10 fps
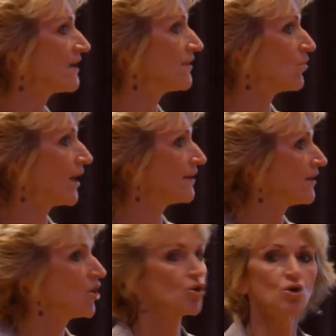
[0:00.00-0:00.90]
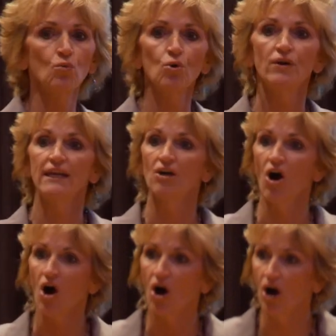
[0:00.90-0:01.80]
everyone you're working
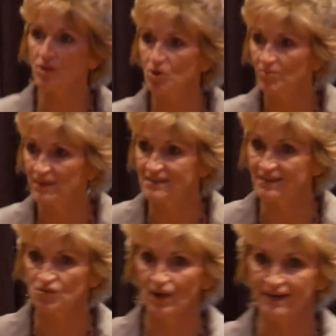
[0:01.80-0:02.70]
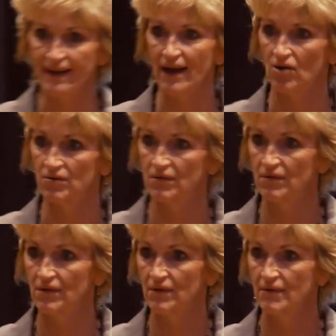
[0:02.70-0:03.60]
on your business right now.
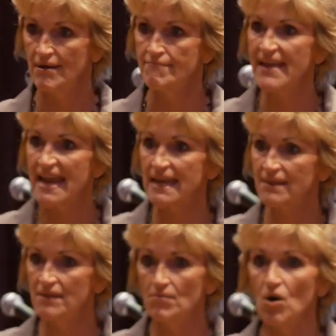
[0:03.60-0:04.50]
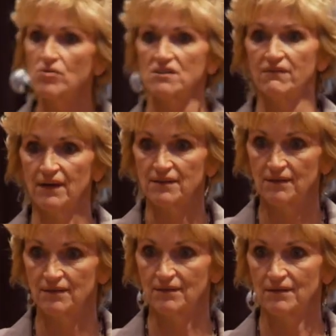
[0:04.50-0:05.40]
Make the most of it.
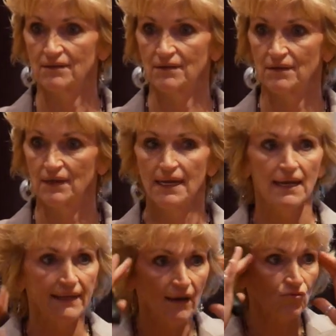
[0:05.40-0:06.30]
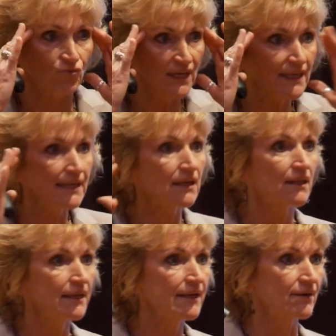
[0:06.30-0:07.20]
Get really
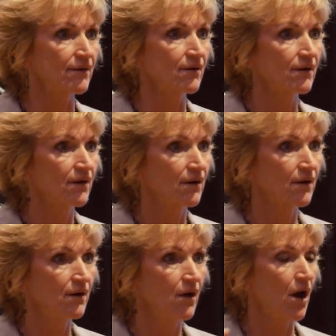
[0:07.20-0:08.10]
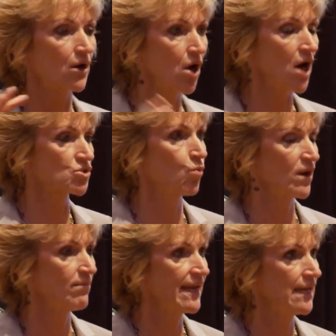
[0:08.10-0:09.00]
clear on, gosh, what
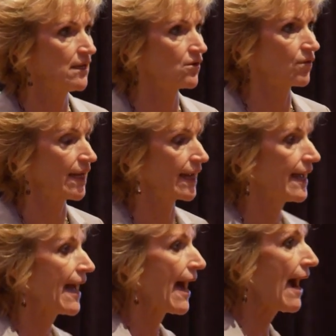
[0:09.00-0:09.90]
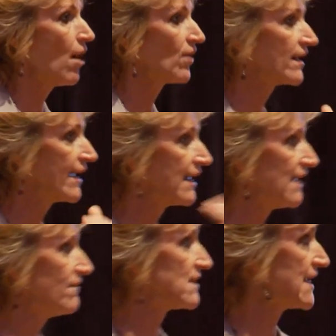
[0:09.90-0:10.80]
am I hearing? How can I
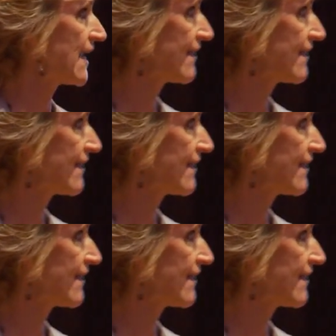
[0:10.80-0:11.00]
even take